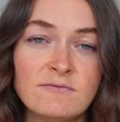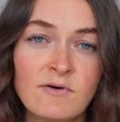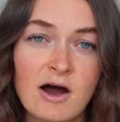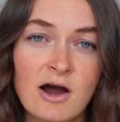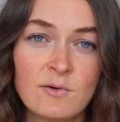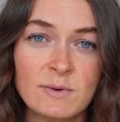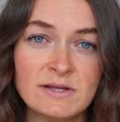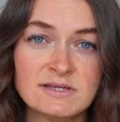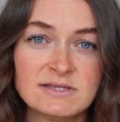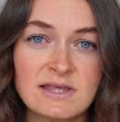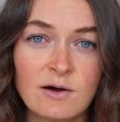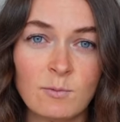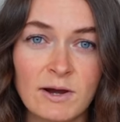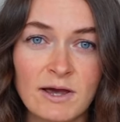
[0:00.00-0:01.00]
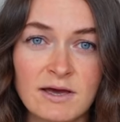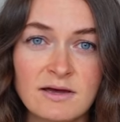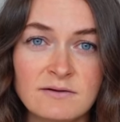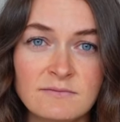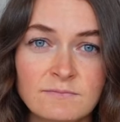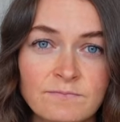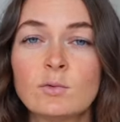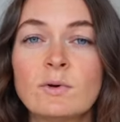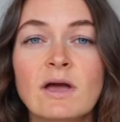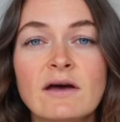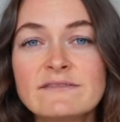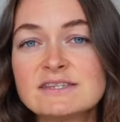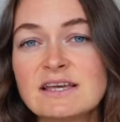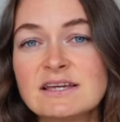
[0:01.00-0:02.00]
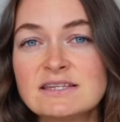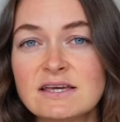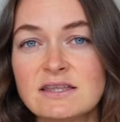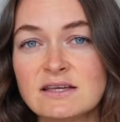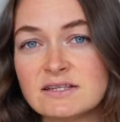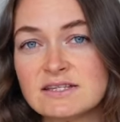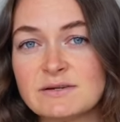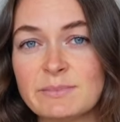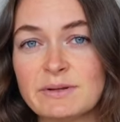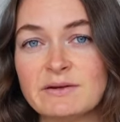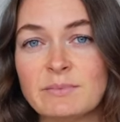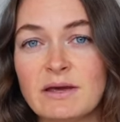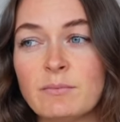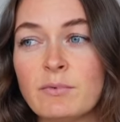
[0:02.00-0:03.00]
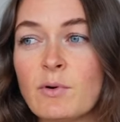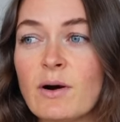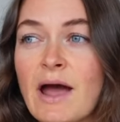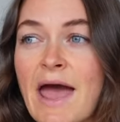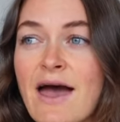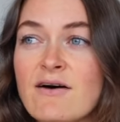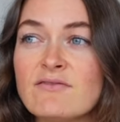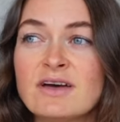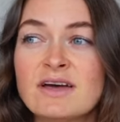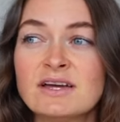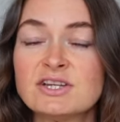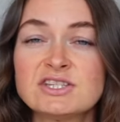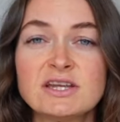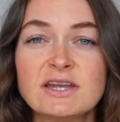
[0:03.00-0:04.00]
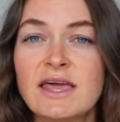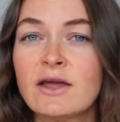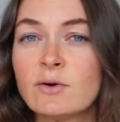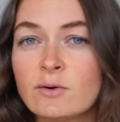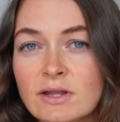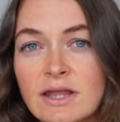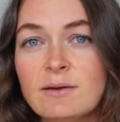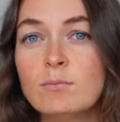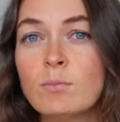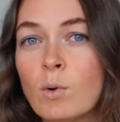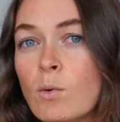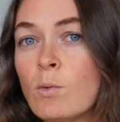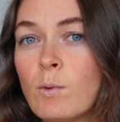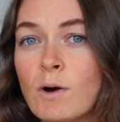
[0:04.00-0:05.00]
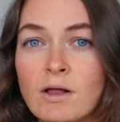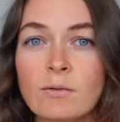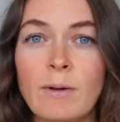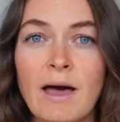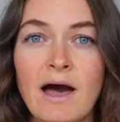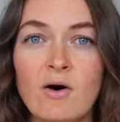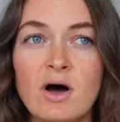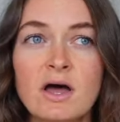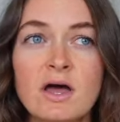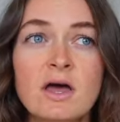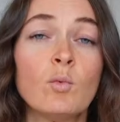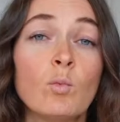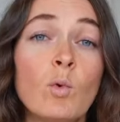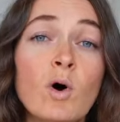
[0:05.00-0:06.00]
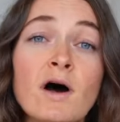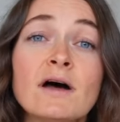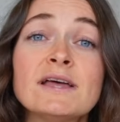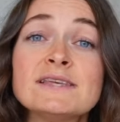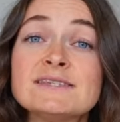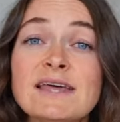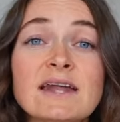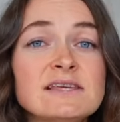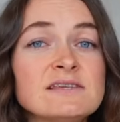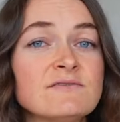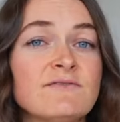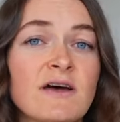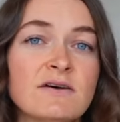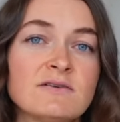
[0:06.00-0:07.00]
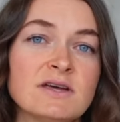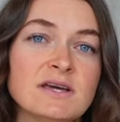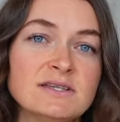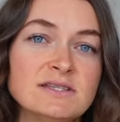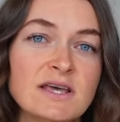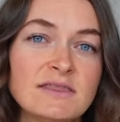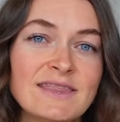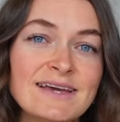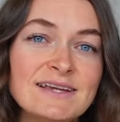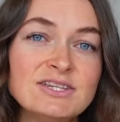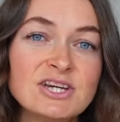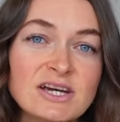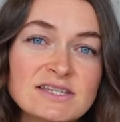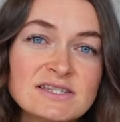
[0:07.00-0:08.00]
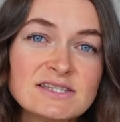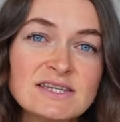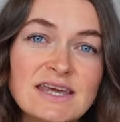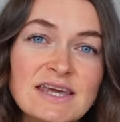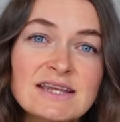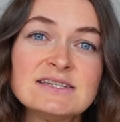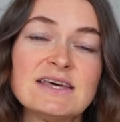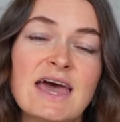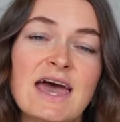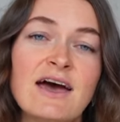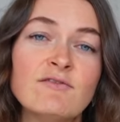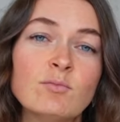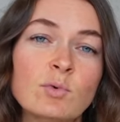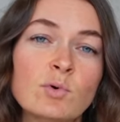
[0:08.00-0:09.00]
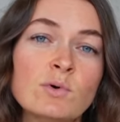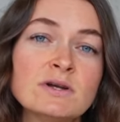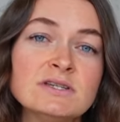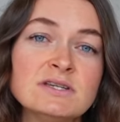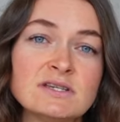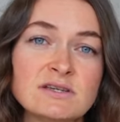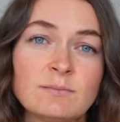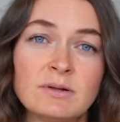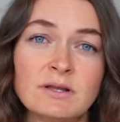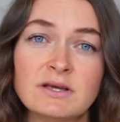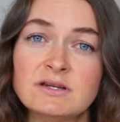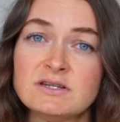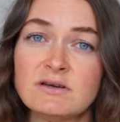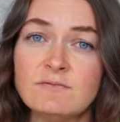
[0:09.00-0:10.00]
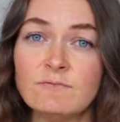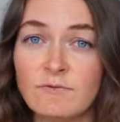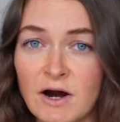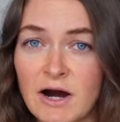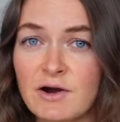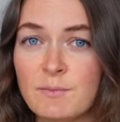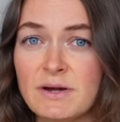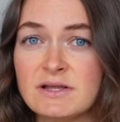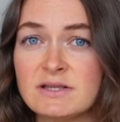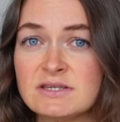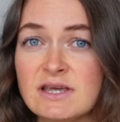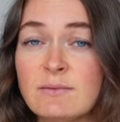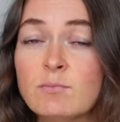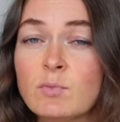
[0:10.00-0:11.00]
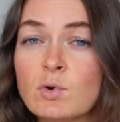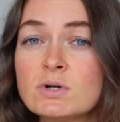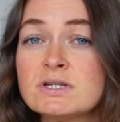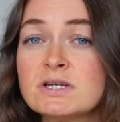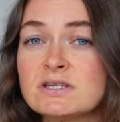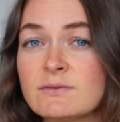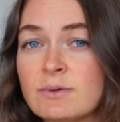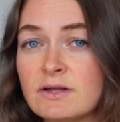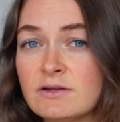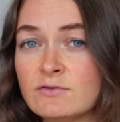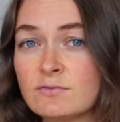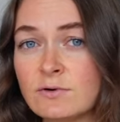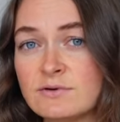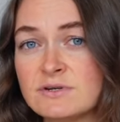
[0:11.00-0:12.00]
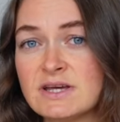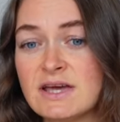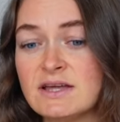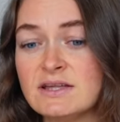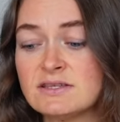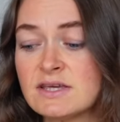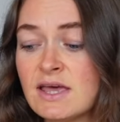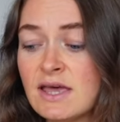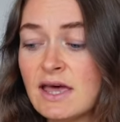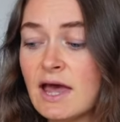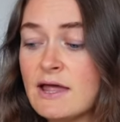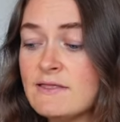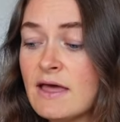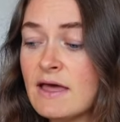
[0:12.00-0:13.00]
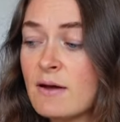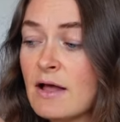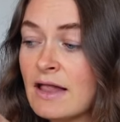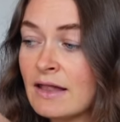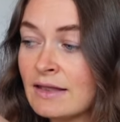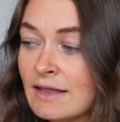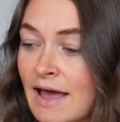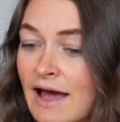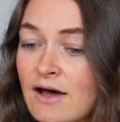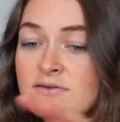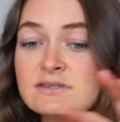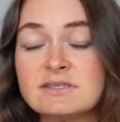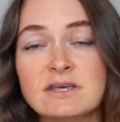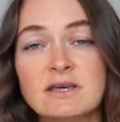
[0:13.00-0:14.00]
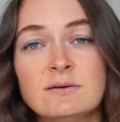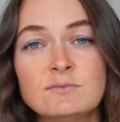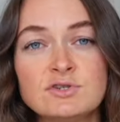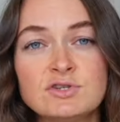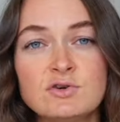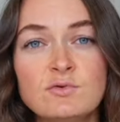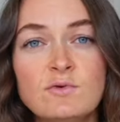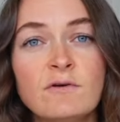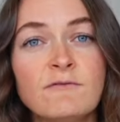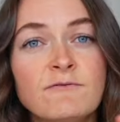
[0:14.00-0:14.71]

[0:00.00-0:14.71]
environments that we're in. We have this idea that disciplined people have just inherently more willpower. What studies have found is that they just tend to have more disciplined environments and more disciplined routines, and that allows them to